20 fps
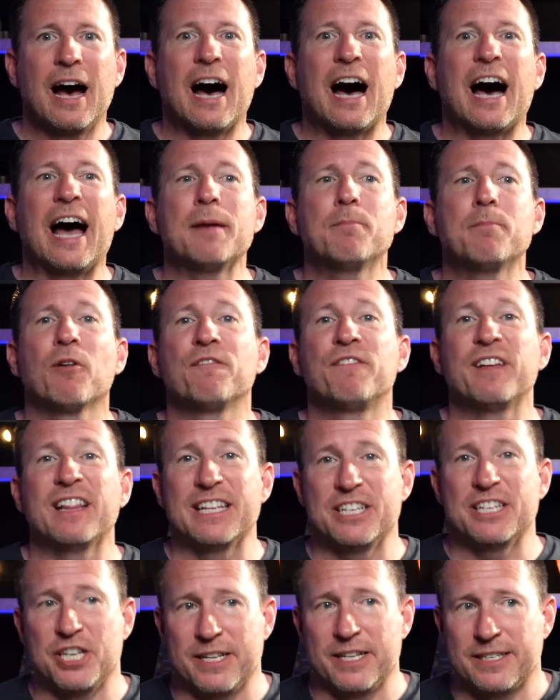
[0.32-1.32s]

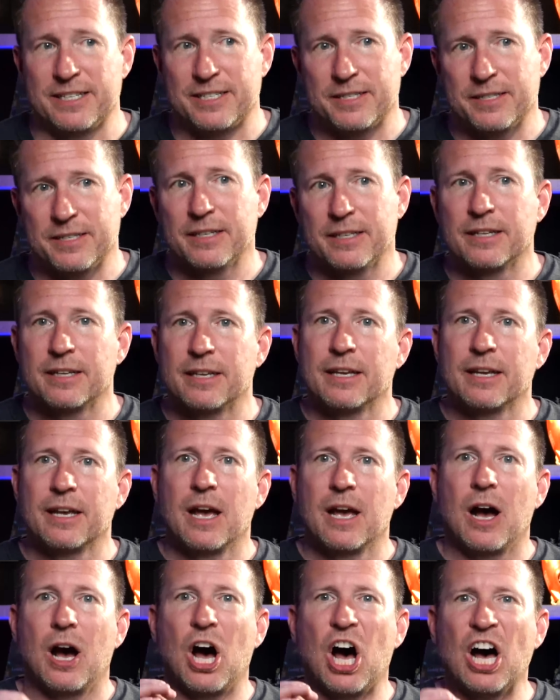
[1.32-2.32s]
Hypervigilance,
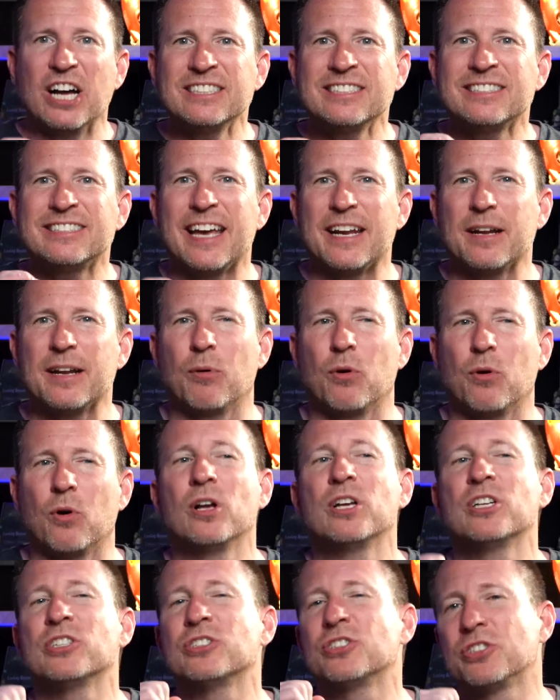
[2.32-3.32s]
untenable
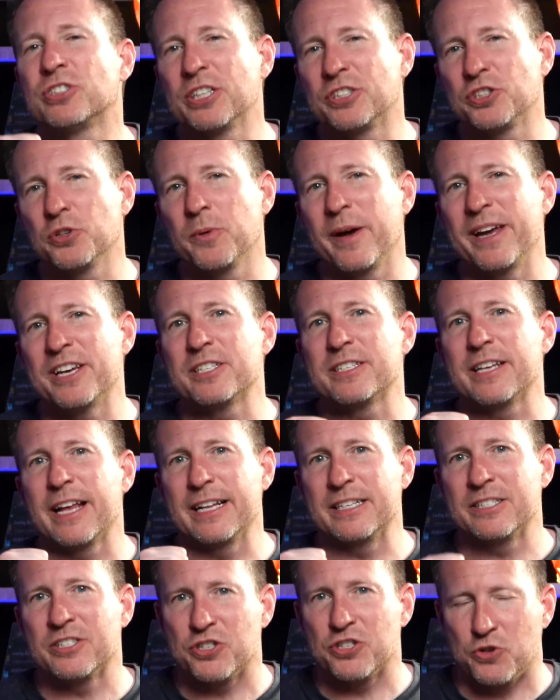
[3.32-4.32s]
situations
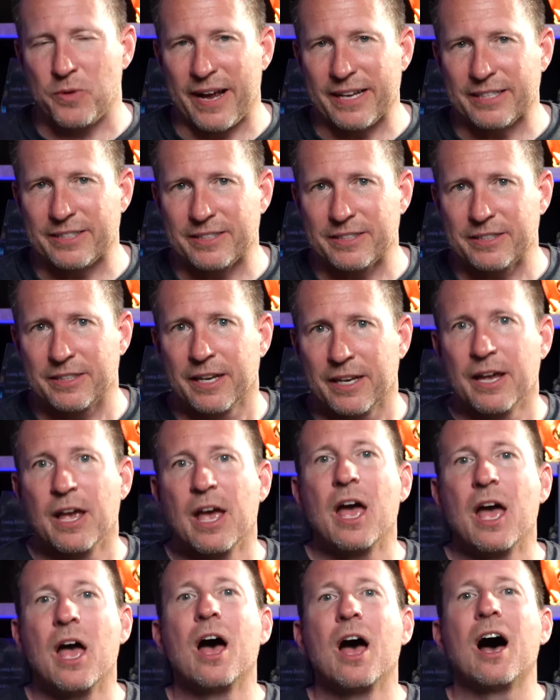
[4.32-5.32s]
and stress.
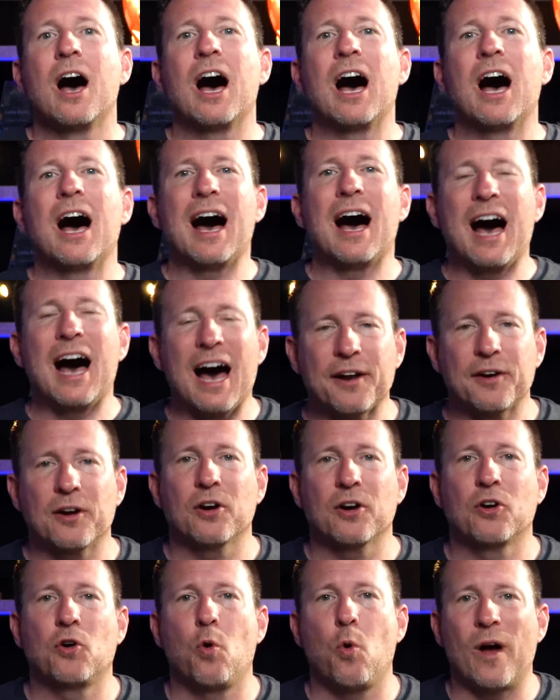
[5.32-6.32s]
On our
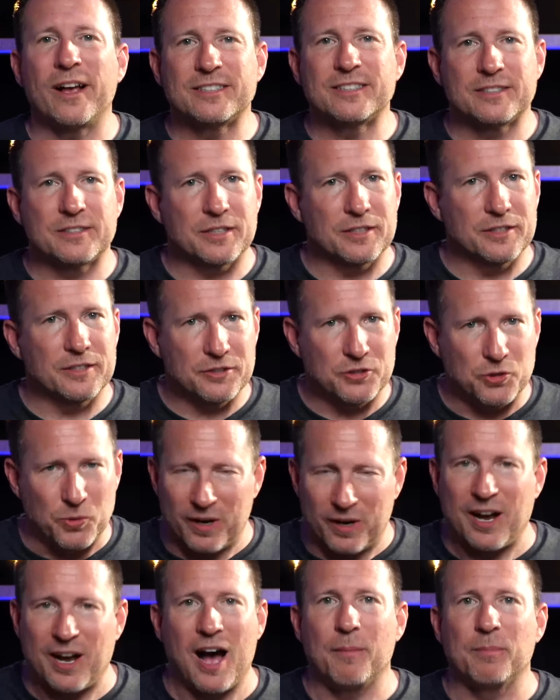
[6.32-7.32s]
quest to
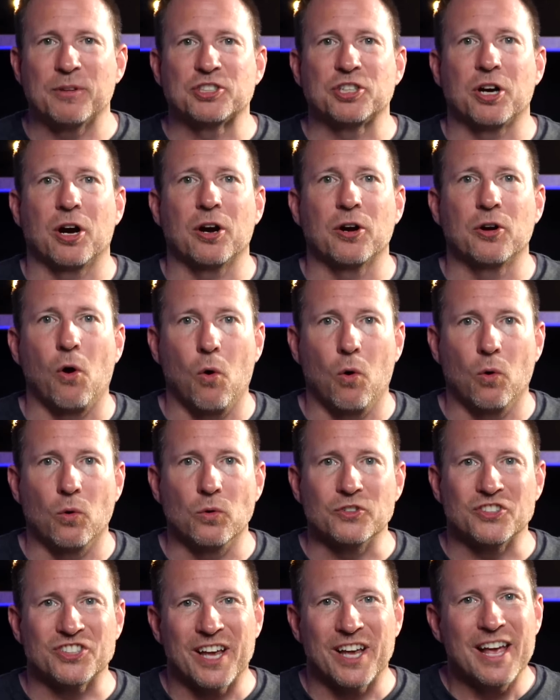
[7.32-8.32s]
accomplish our
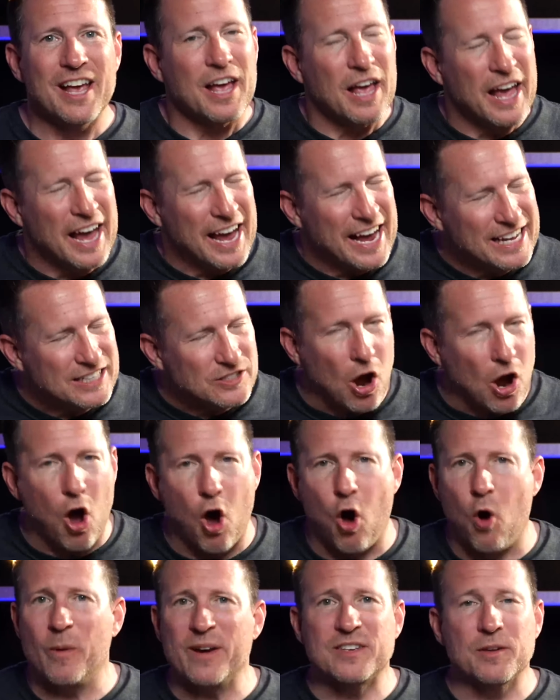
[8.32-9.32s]
goals, it's
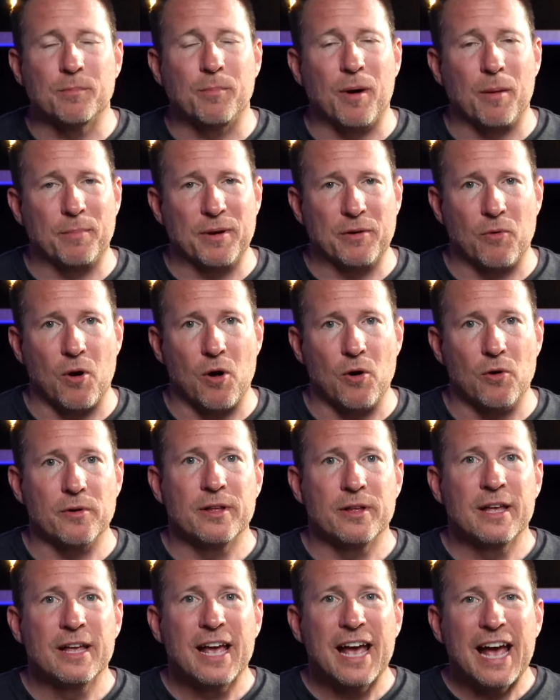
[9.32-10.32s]
always a bumpy road.
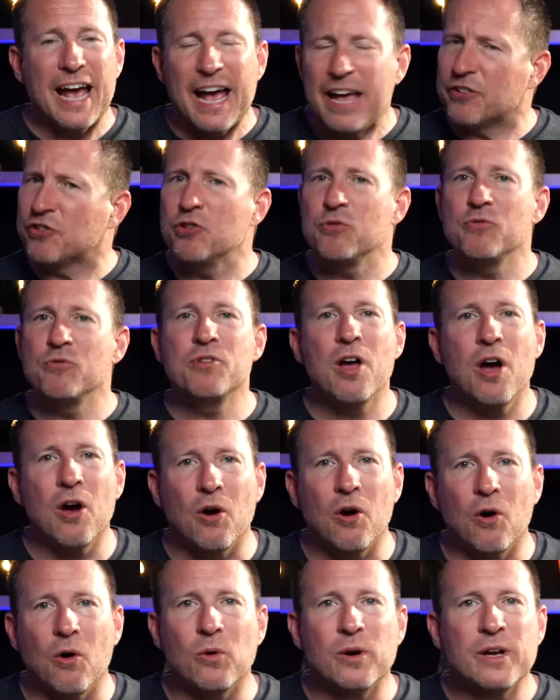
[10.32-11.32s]
As you
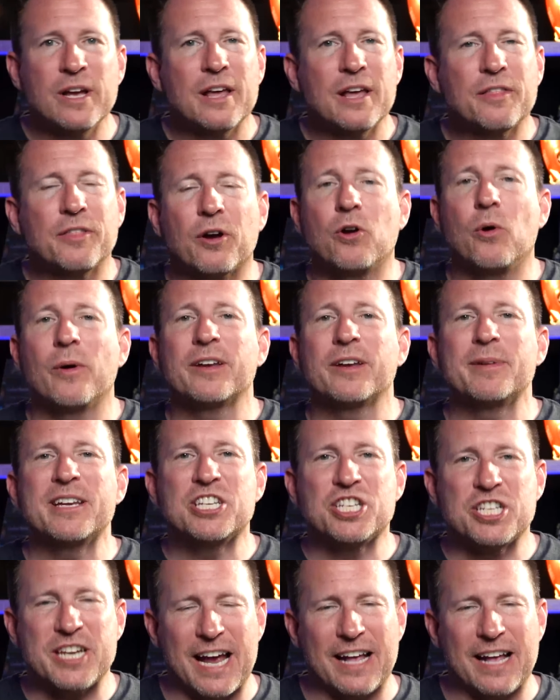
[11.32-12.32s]
know, there are going to be
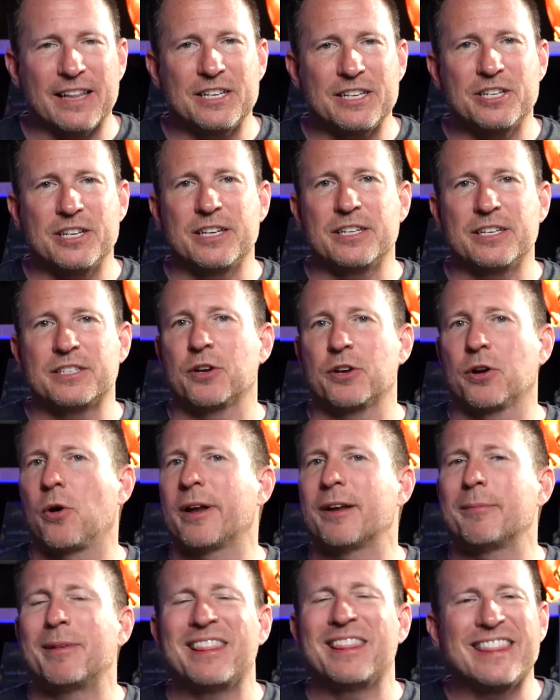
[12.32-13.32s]
challenges, there are going
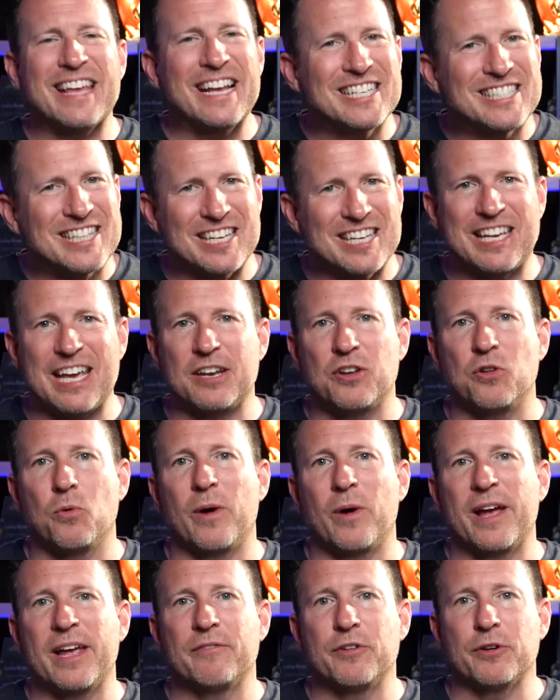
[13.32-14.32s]
to be things that get in the
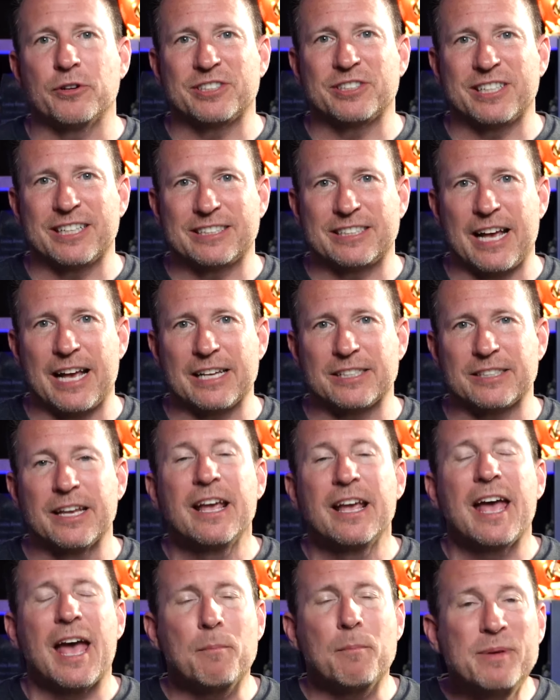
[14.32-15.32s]
way of your success,
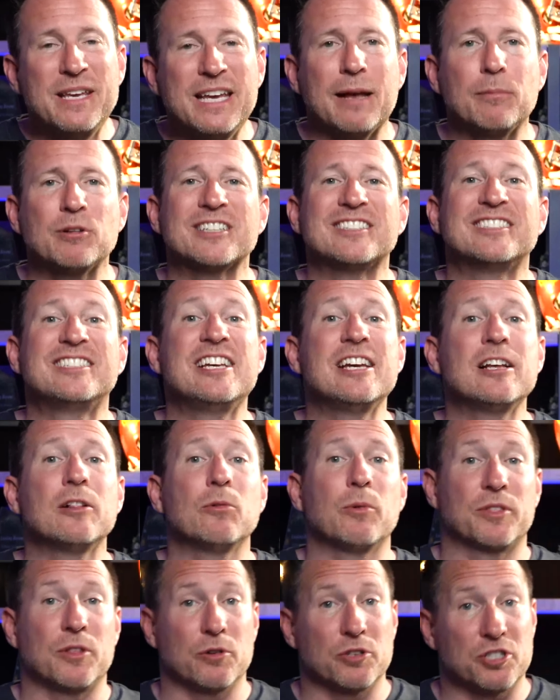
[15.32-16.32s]
and being able to deal
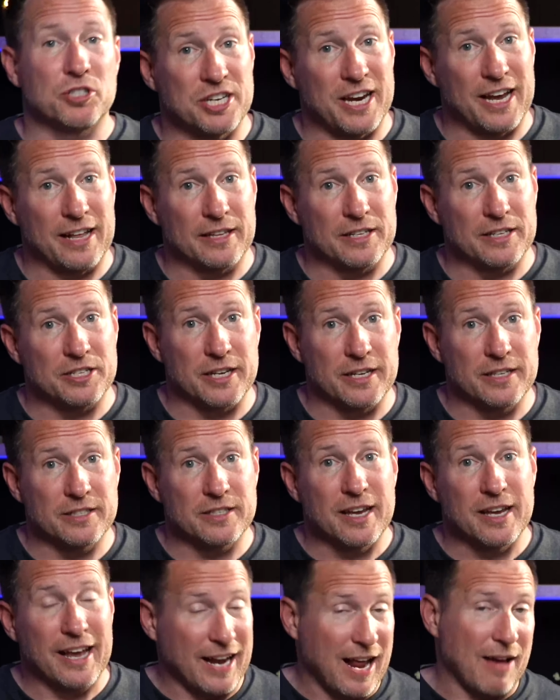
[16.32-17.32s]
with those challenges
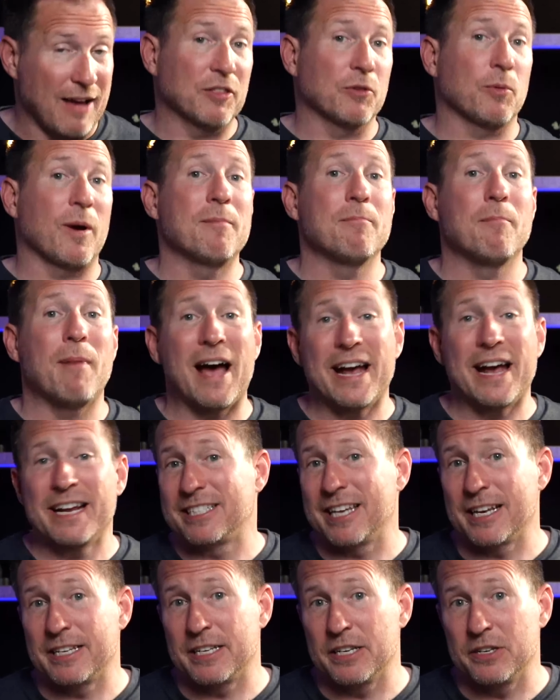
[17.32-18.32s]
and having the right
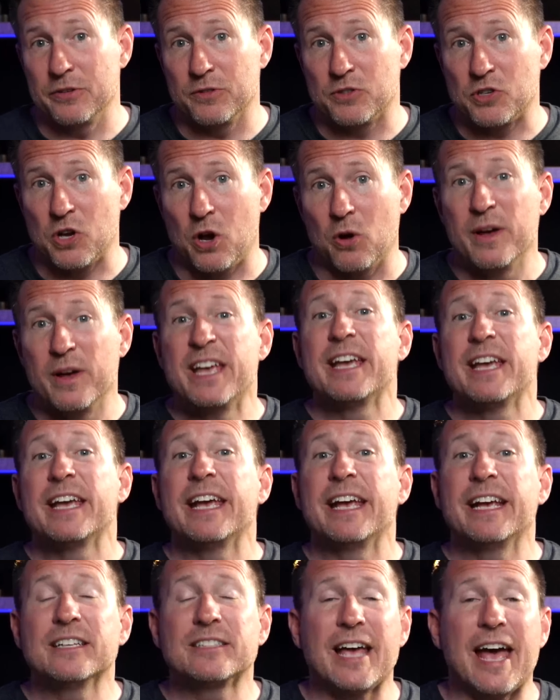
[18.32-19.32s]
mindset to do so
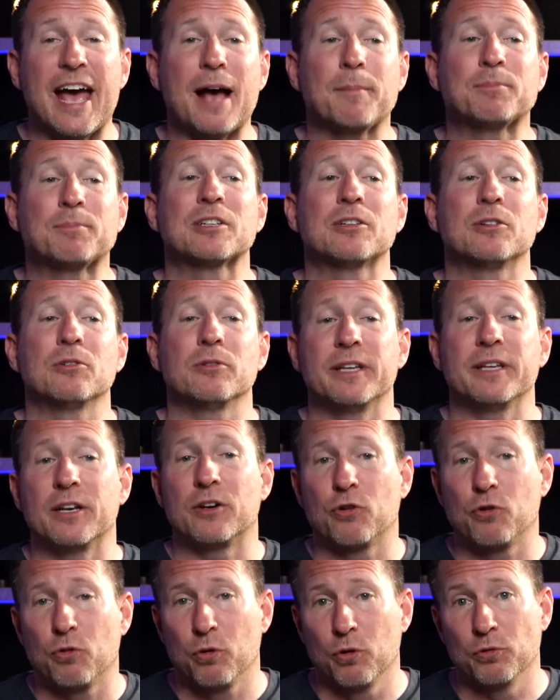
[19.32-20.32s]
is absolutely
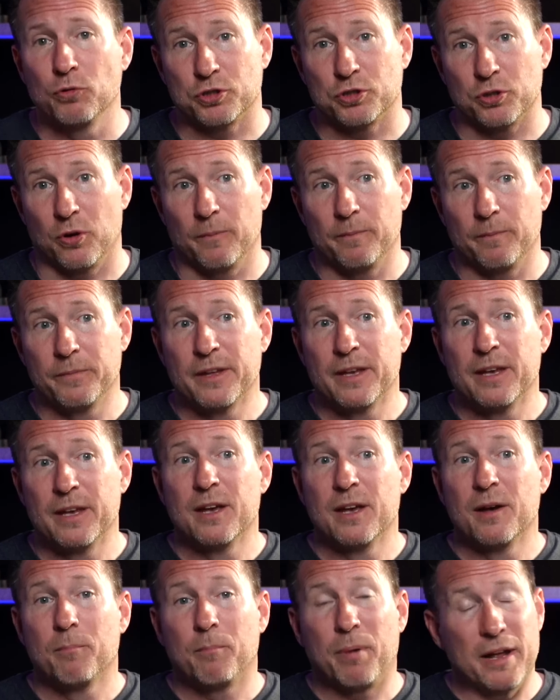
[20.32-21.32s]
crucial.
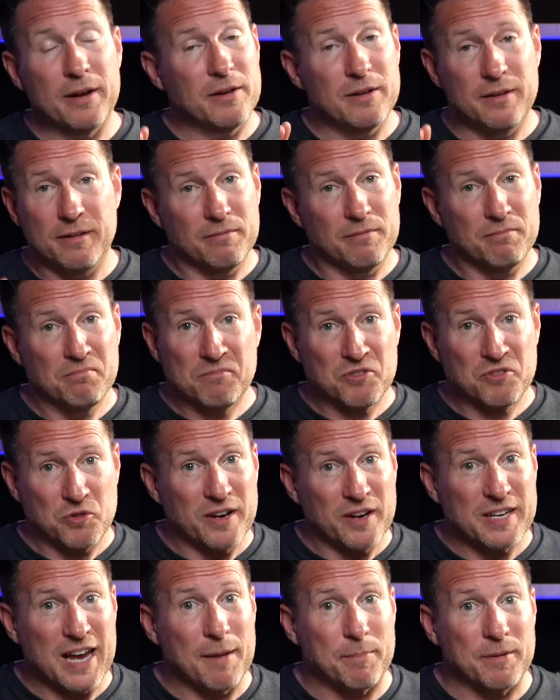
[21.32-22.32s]
But
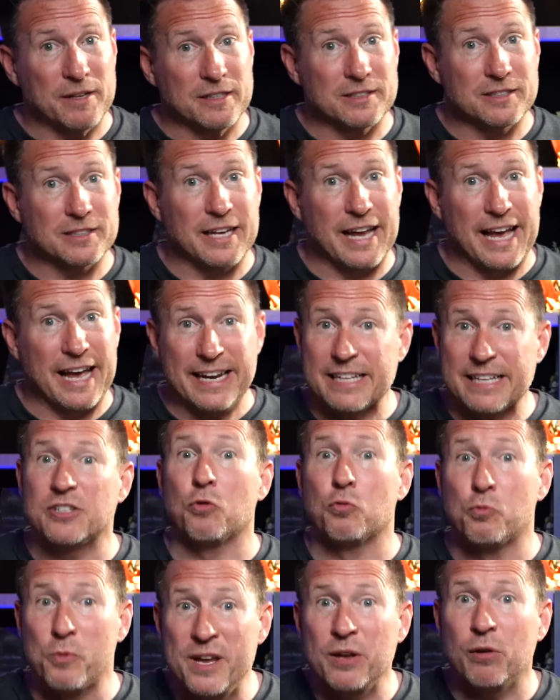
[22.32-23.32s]
stress happens, and it's a
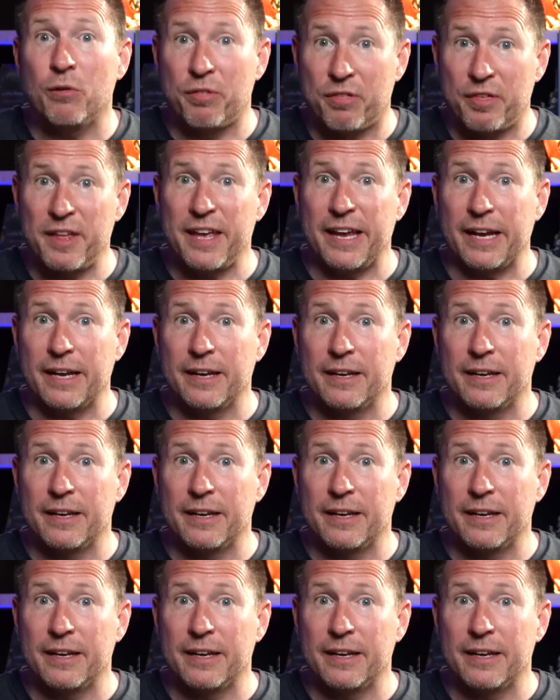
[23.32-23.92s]
real thing.